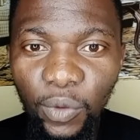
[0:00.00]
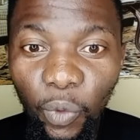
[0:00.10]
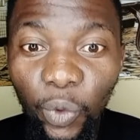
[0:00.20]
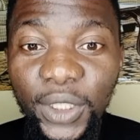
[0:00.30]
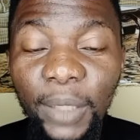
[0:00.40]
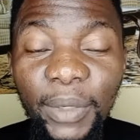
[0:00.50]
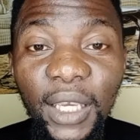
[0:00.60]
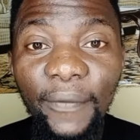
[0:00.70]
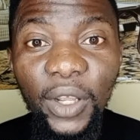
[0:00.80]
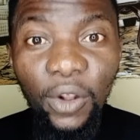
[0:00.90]
We would still be
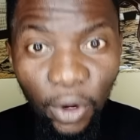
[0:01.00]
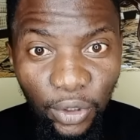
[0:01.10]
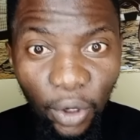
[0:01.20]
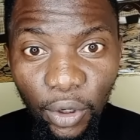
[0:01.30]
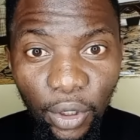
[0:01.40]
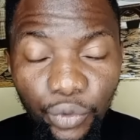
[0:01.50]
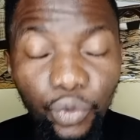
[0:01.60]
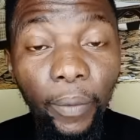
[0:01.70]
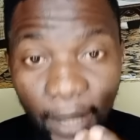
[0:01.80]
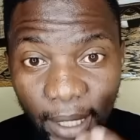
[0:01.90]
giving honor
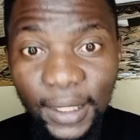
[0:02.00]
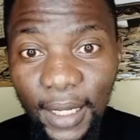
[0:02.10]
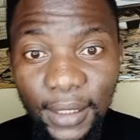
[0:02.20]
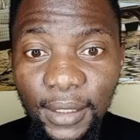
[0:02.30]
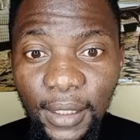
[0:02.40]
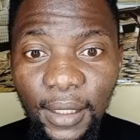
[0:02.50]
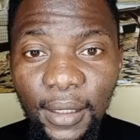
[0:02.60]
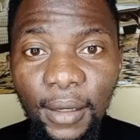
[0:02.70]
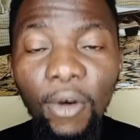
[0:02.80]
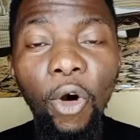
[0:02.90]
to men that
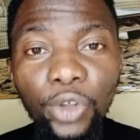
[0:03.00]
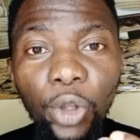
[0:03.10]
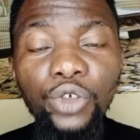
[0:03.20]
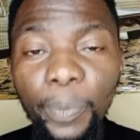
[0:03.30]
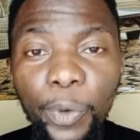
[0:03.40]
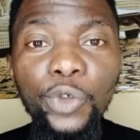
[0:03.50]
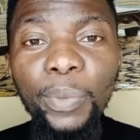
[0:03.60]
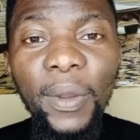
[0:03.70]
honor is supposed to